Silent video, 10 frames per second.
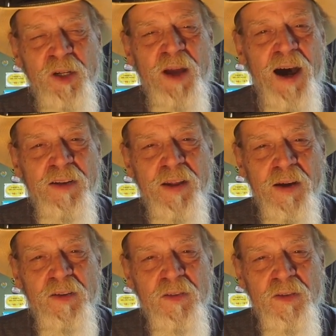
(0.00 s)
Blue Dot in
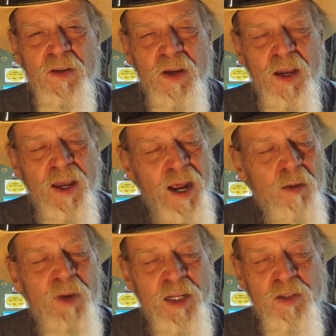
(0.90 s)
Texas,
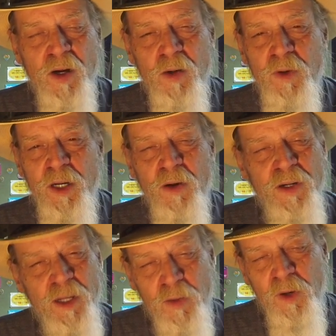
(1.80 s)
out my truck window
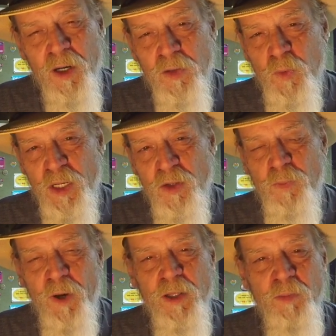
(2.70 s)
and anywhere else we can
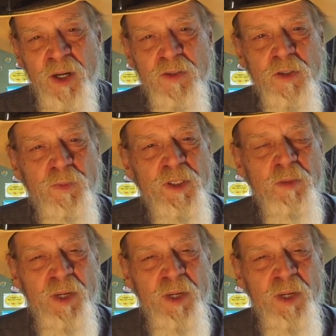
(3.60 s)
spread the message. But the